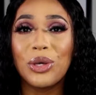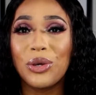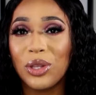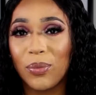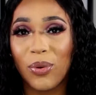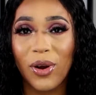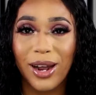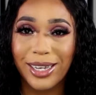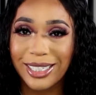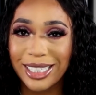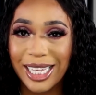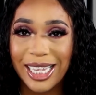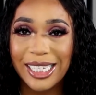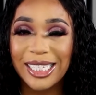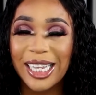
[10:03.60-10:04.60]
through the
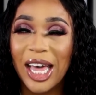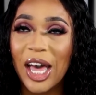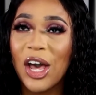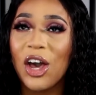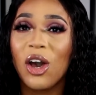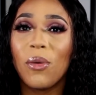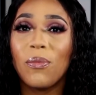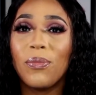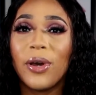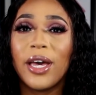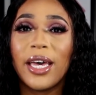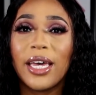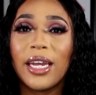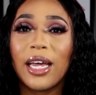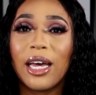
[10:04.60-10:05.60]
process.
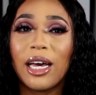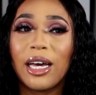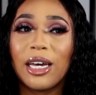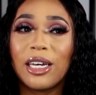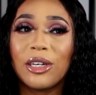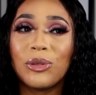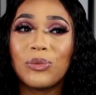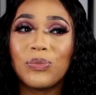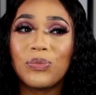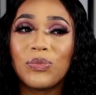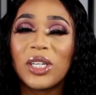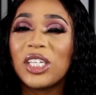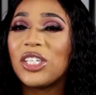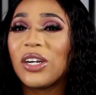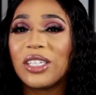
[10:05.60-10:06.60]
But um,
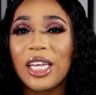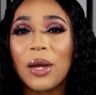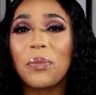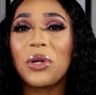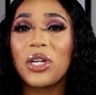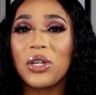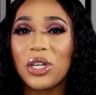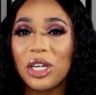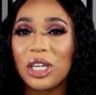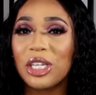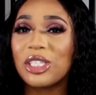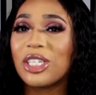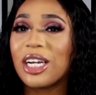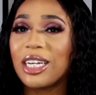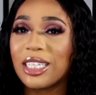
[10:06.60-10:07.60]
it turned out pretty
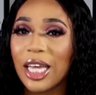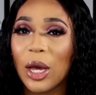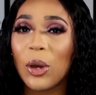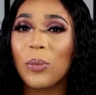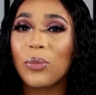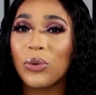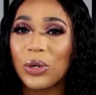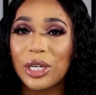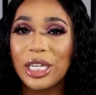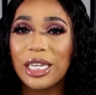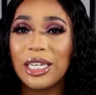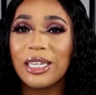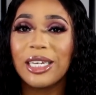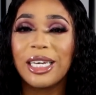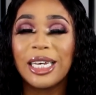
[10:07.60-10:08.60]
good. It turned out
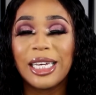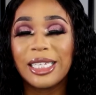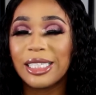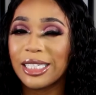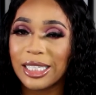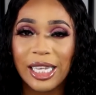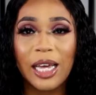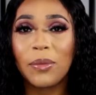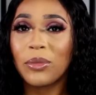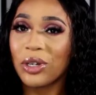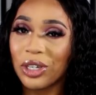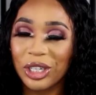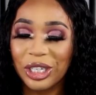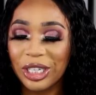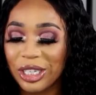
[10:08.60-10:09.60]
pretty damn
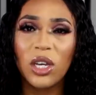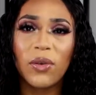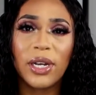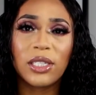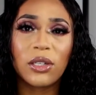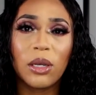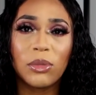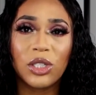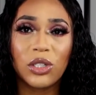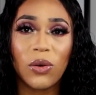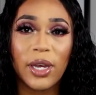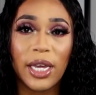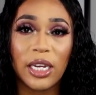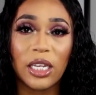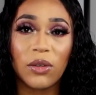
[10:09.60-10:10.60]
good. Alright, so let me just
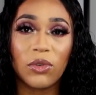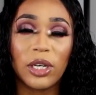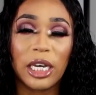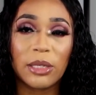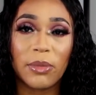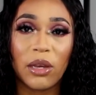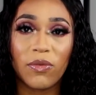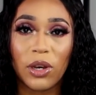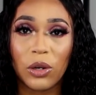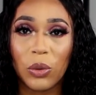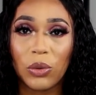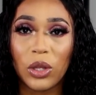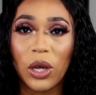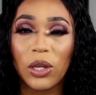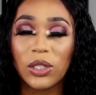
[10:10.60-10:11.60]
go ahead and give you guys my
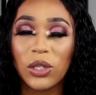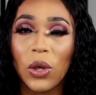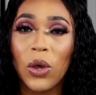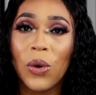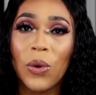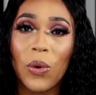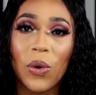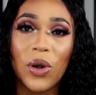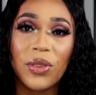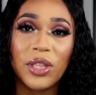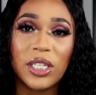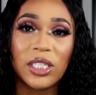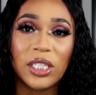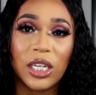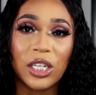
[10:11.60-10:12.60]
final thoughts on
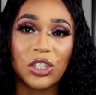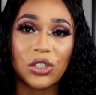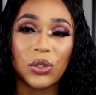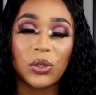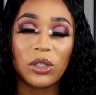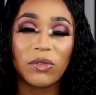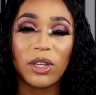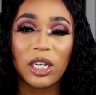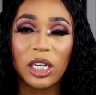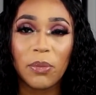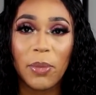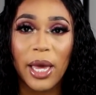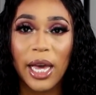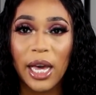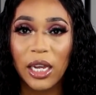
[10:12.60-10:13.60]
the Celestial Divinity
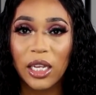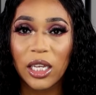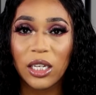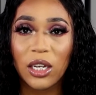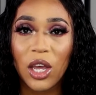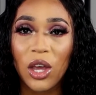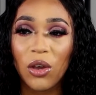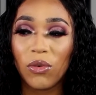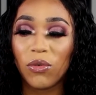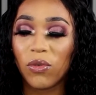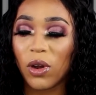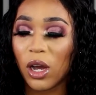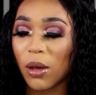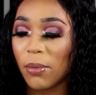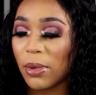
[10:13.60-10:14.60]
palette
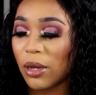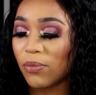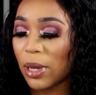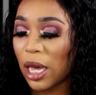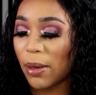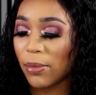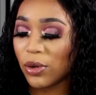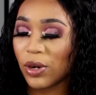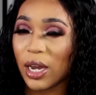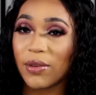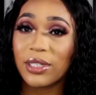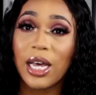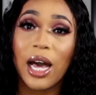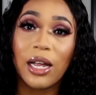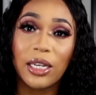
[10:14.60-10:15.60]
from Pat
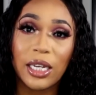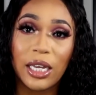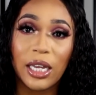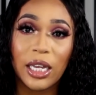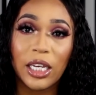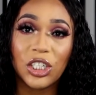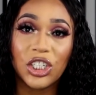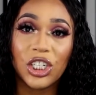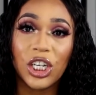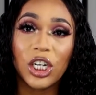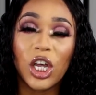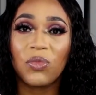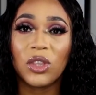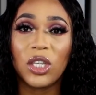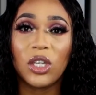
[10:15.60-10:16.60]
McGrath's holiday
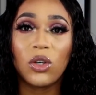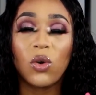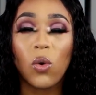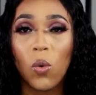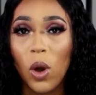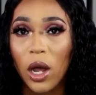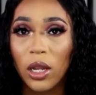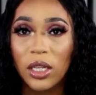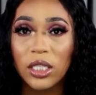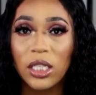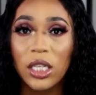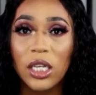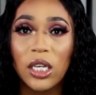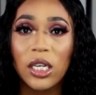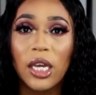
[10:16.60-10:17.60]
collection. The
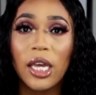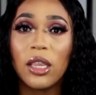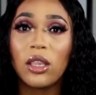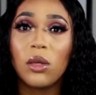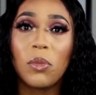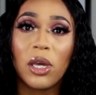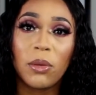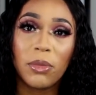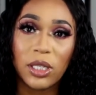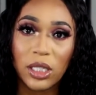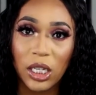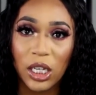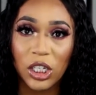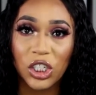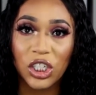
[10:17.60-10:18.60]
quality and the
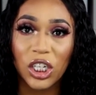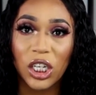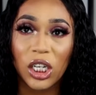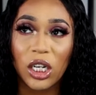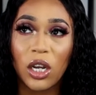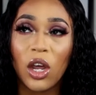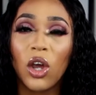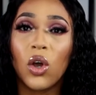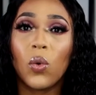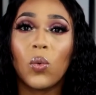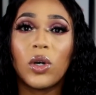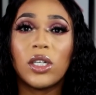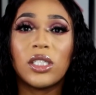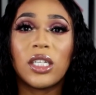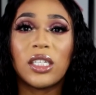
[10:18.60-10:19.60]
pigmentation
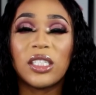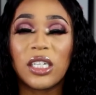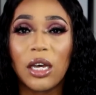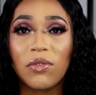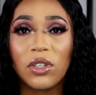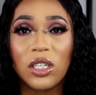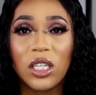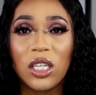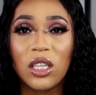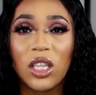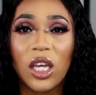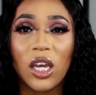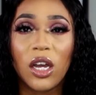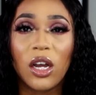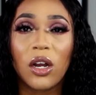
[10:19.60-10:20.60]
was definitely
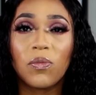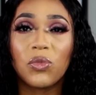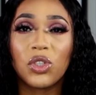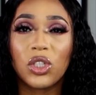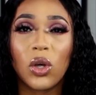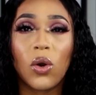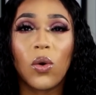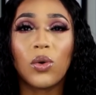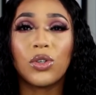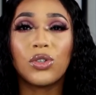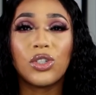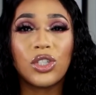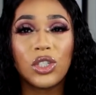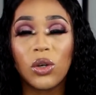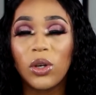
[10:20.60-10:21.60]
there. So
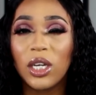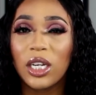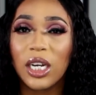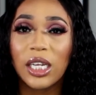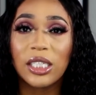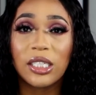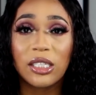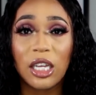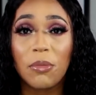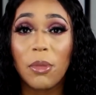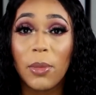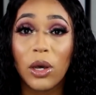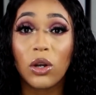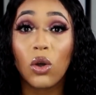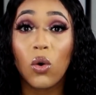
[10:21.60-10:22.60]
you're still getting that same
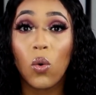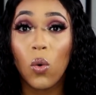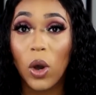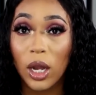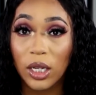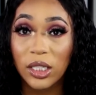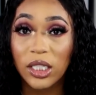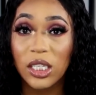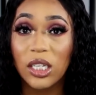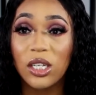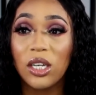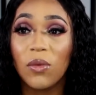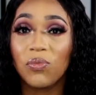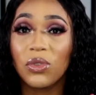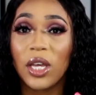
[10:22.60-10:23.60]
amount of
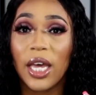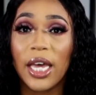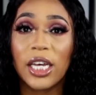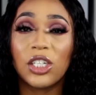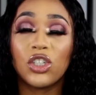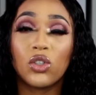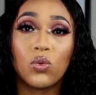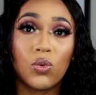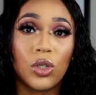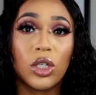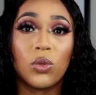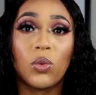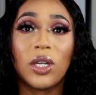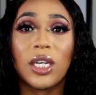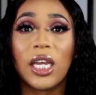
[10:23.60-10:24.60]
quality as you
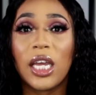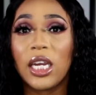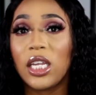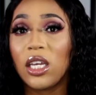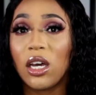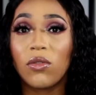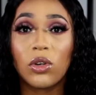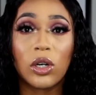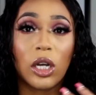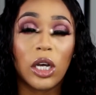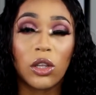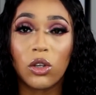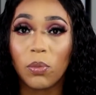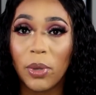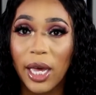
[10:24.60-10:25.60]
would with any of her
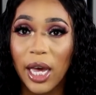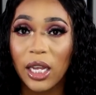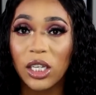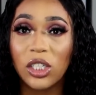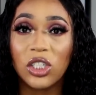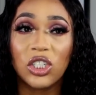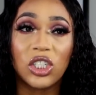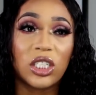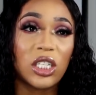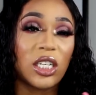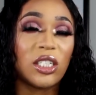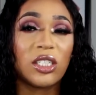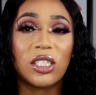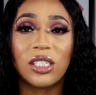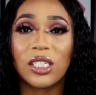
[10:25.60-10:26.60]
other palettes. She
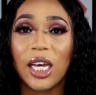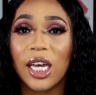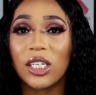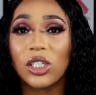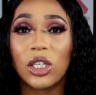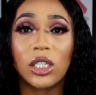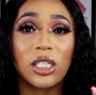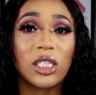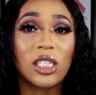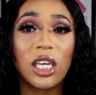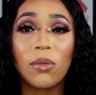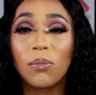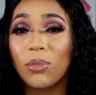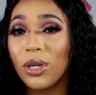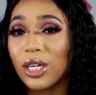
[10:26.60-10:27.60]
didn't decide to
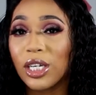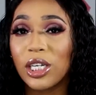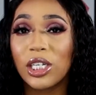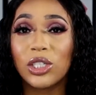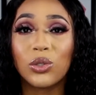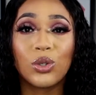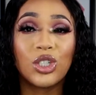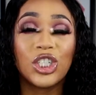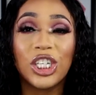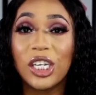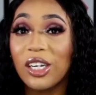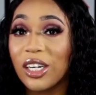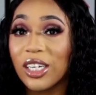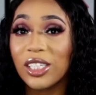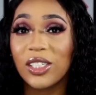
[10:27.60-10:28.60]
skimp us or
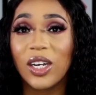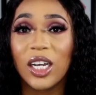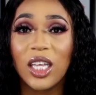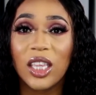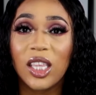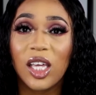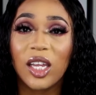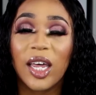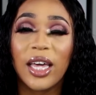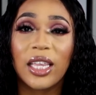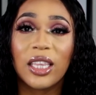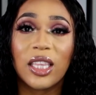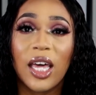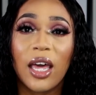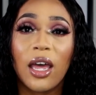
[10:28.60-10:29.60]
cheat us or anything
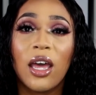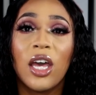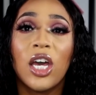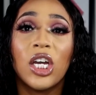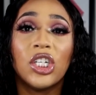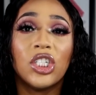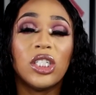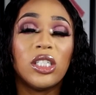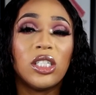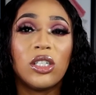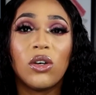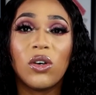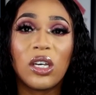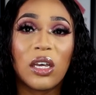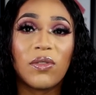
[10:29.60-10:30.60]
like that. She
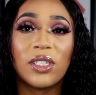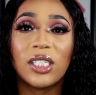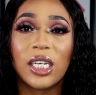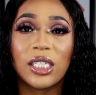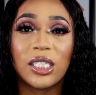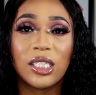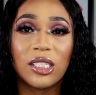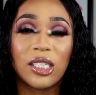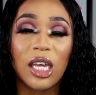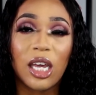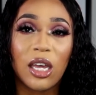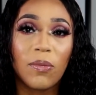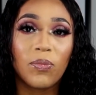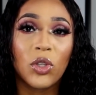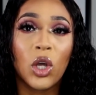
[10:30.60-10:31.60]
still gave us that
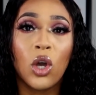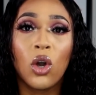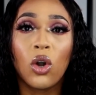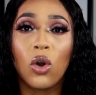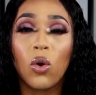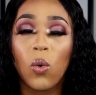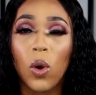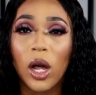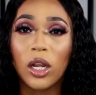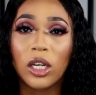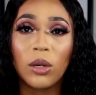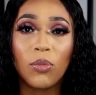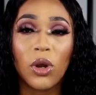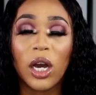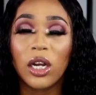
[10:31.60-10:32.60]
same
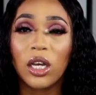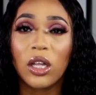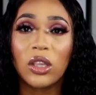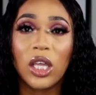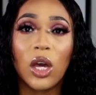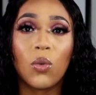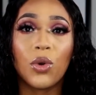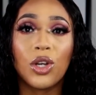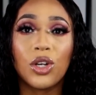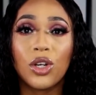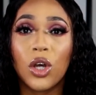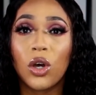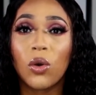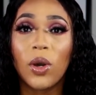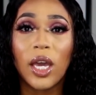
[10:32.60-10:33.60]
quality product that we
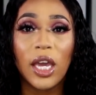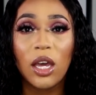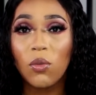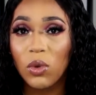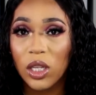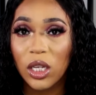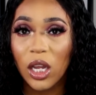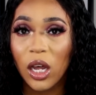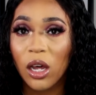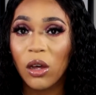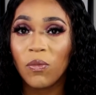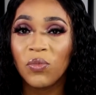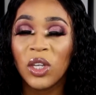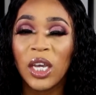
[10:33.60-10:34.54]
know and we love.